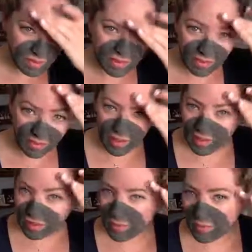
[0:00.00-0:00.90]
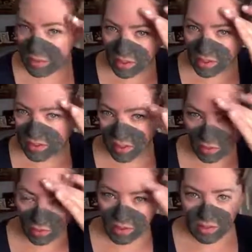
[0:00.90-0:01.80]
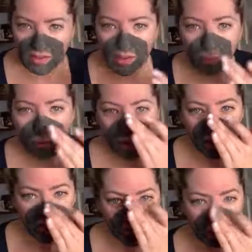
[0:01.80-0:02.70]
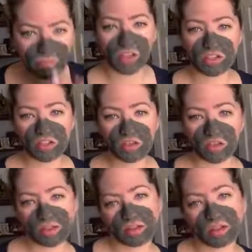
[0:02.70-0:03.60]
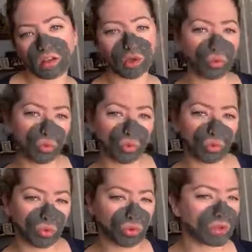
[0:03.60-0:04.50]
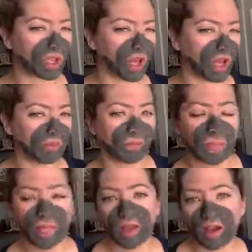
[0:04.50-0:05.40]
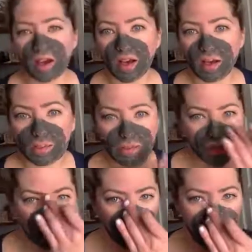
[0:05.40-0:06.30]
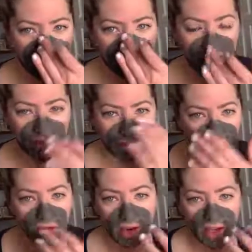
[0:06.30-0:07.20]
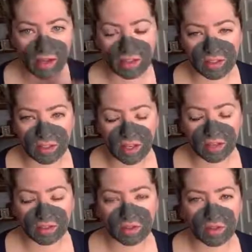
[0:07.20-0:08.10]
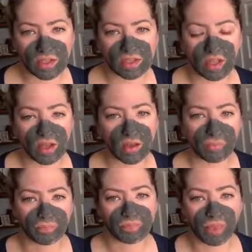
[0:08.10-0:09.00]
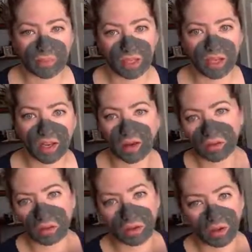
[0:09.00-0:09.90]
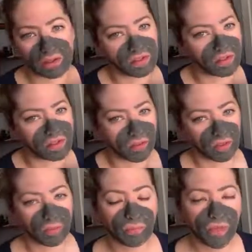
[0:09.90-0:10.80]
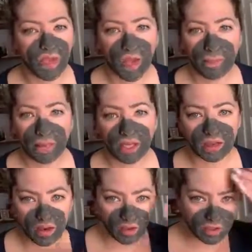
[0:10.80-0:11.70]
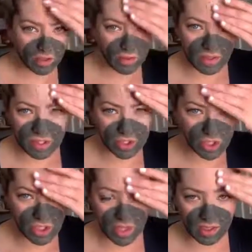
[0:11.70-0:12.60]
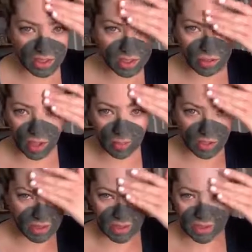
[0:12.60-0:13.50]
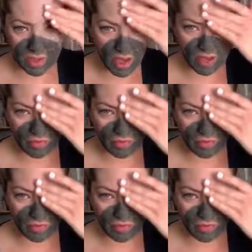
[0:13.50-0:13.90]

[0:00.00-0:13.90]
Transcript: All right, so step one, I should do this look. Ooh, it's hot. So this is, I'm going to go ahead and do this. I'm going to cut out and go ahead and do this in the bathroom. But all you're doing is gently scrubbing this off.